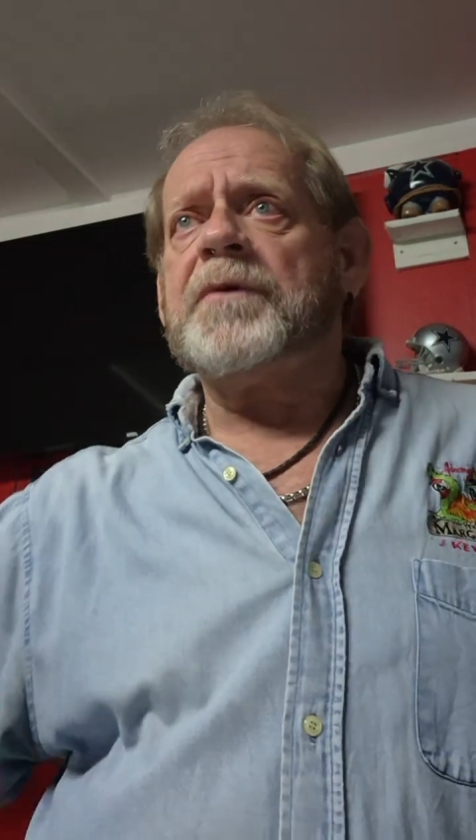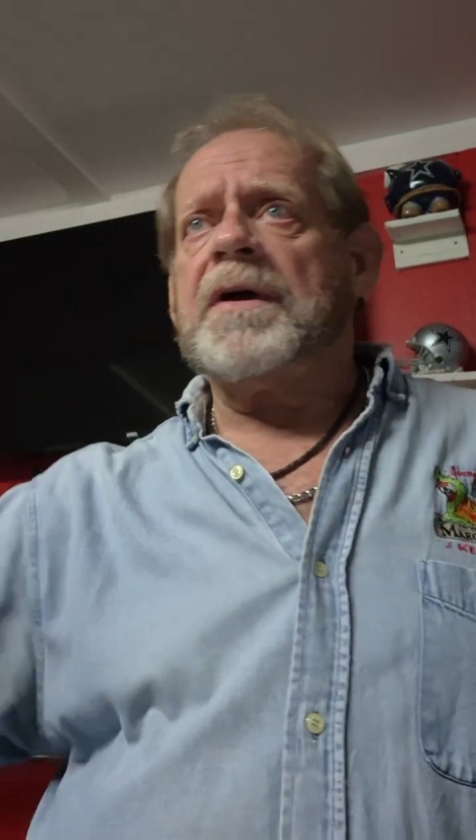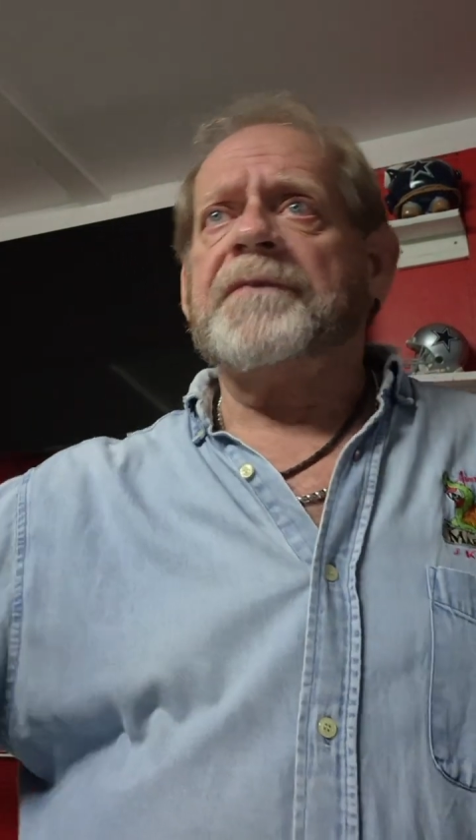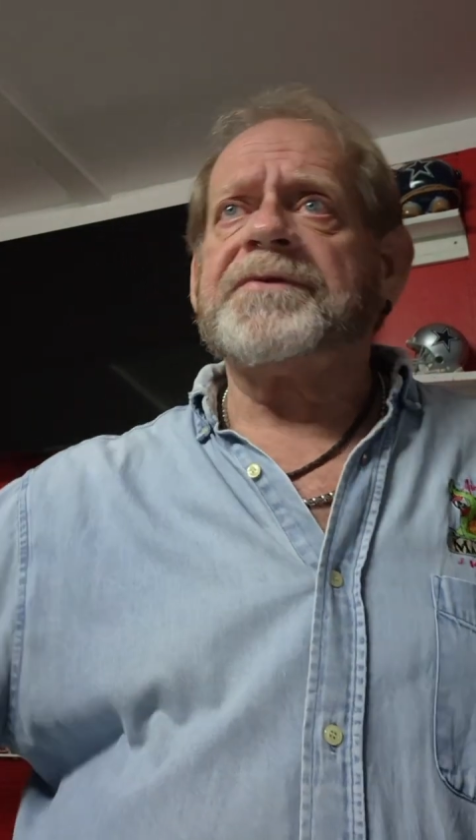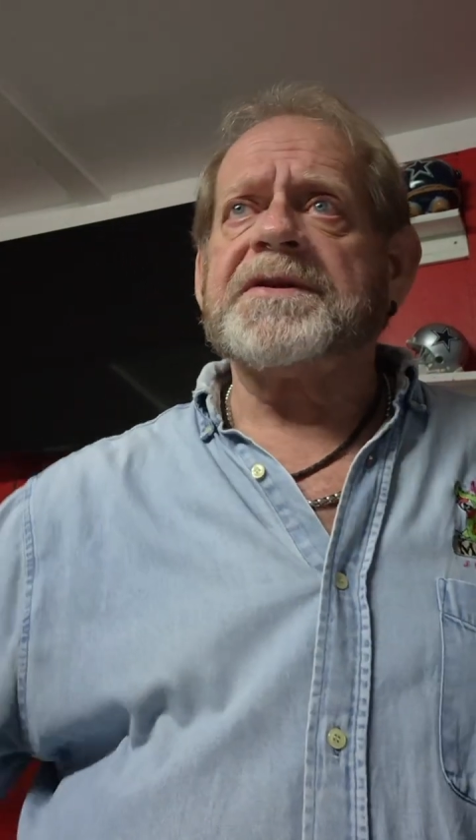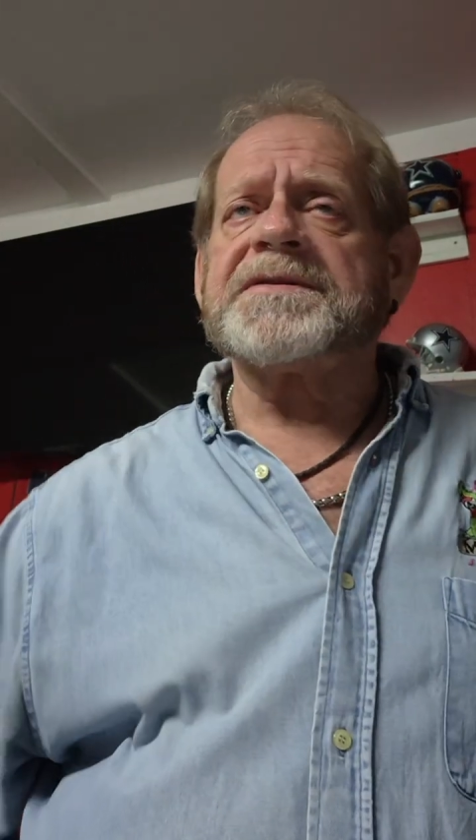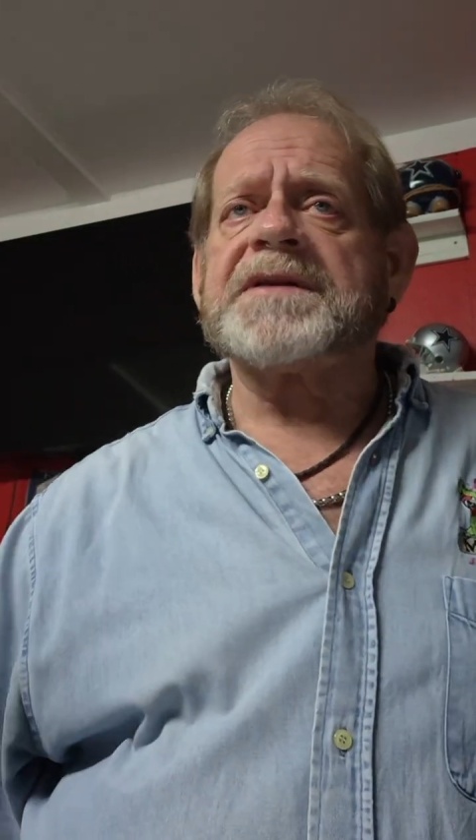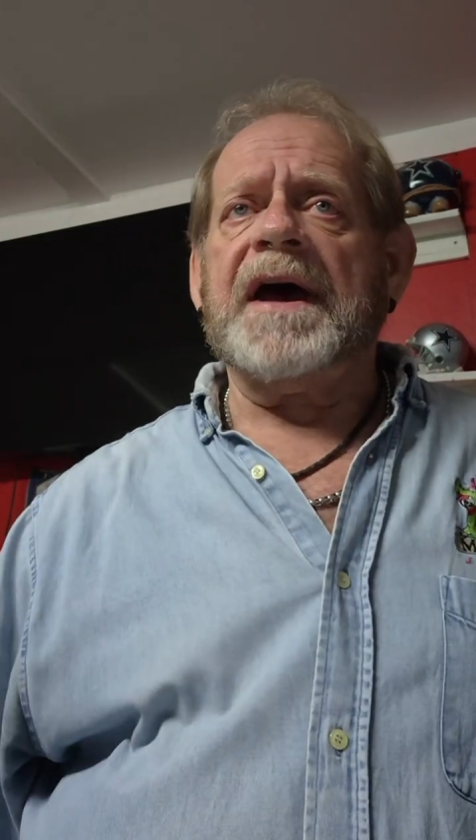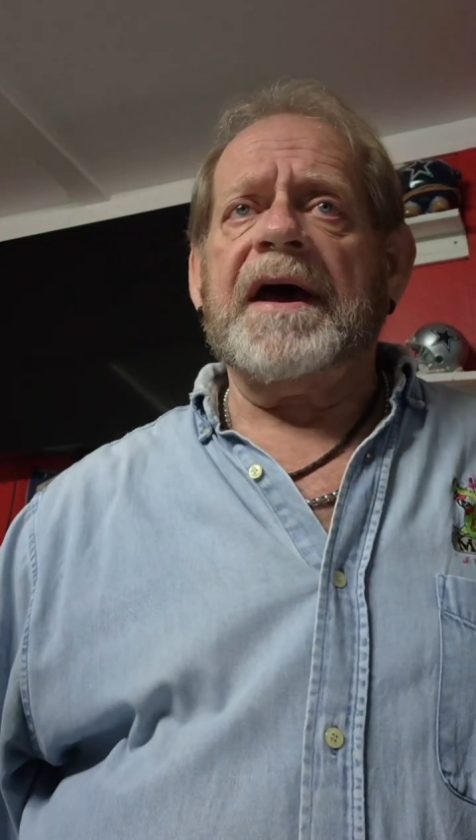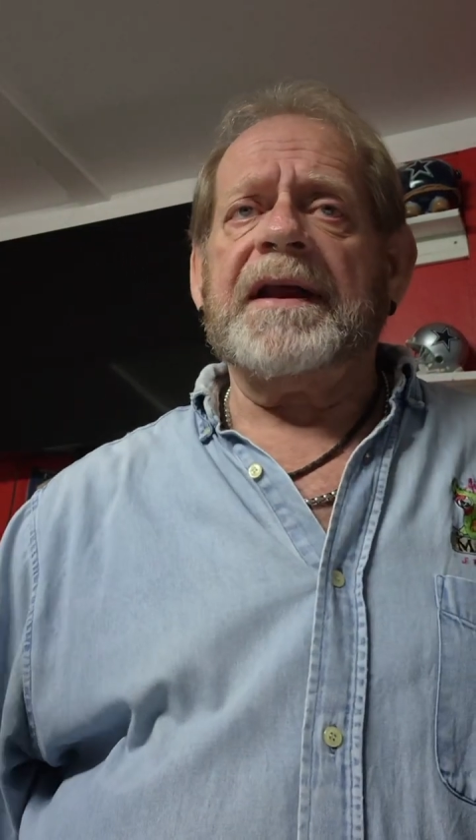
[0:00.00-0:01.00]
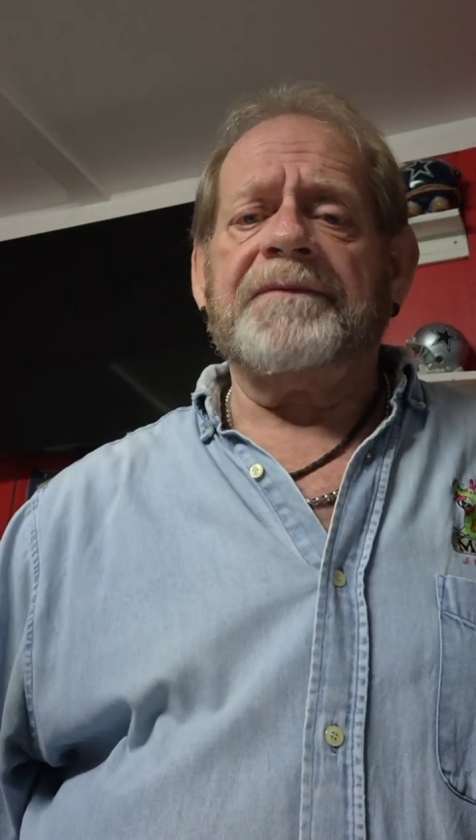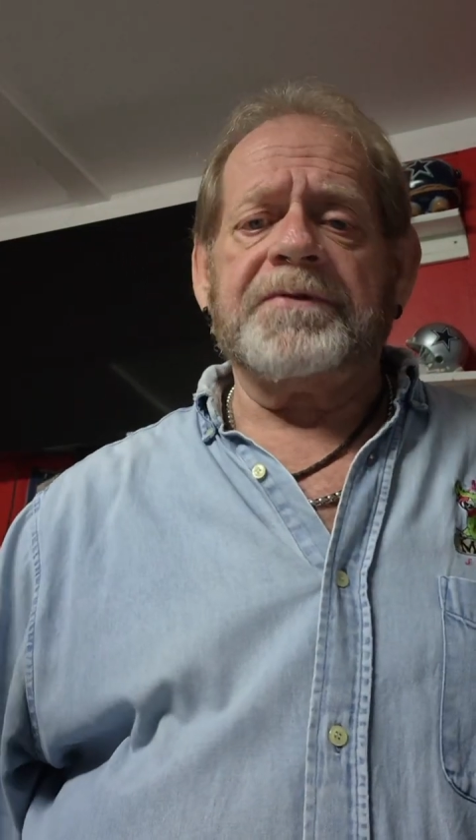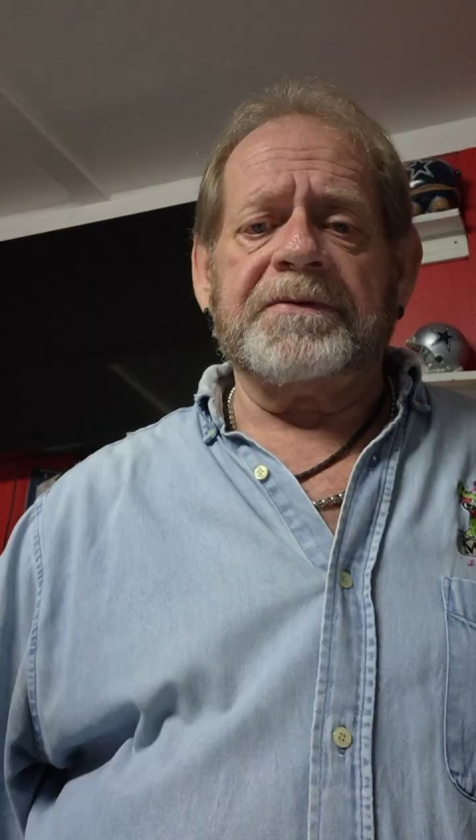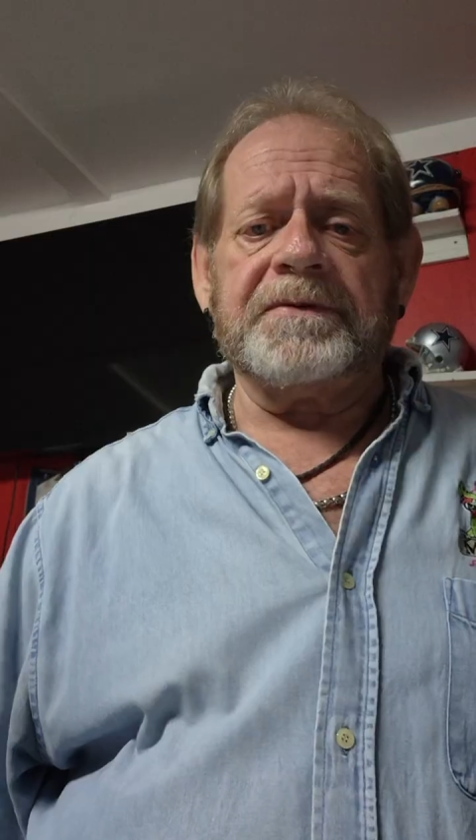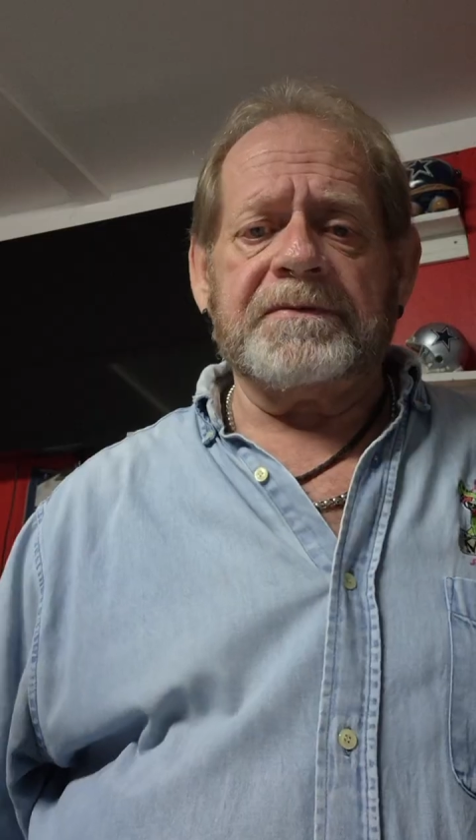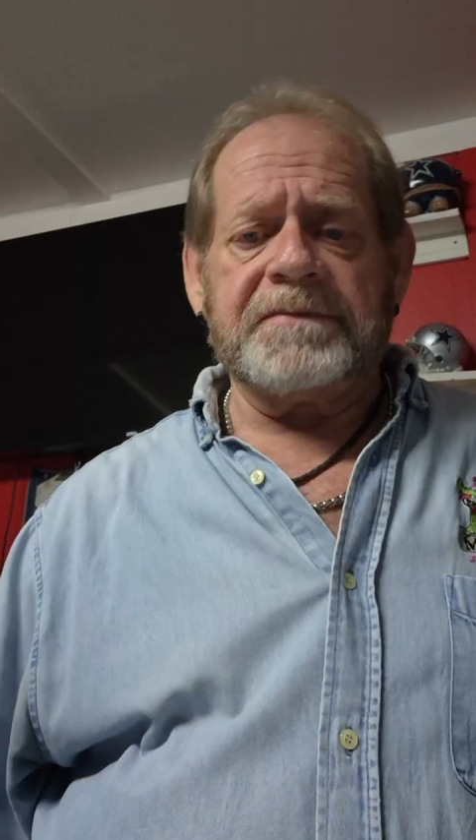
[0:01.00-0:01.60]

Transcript: went off to the side after